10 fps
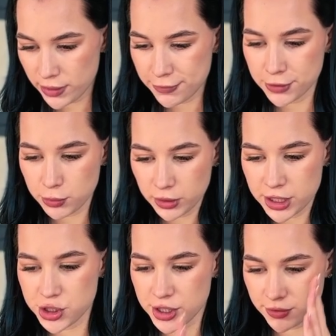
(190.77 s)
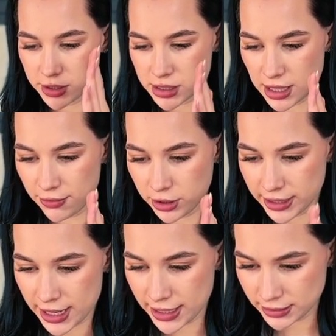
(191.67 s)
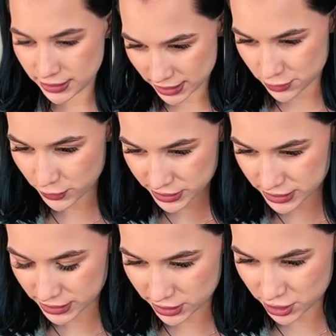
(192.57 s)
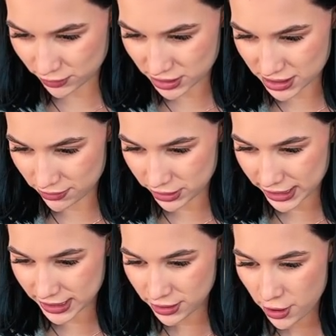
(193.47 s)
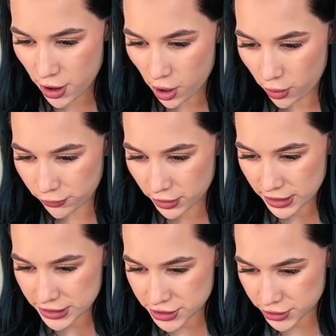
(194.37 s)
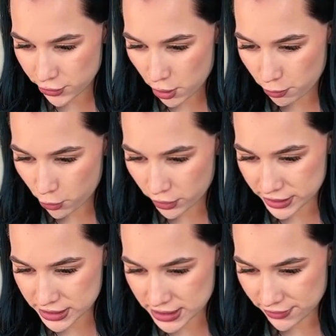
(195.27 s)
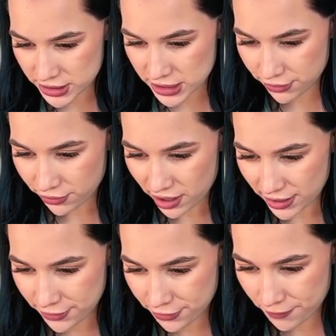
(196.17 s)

If it will achieve this level again, yes, we can see it achieve this level again of 0.75.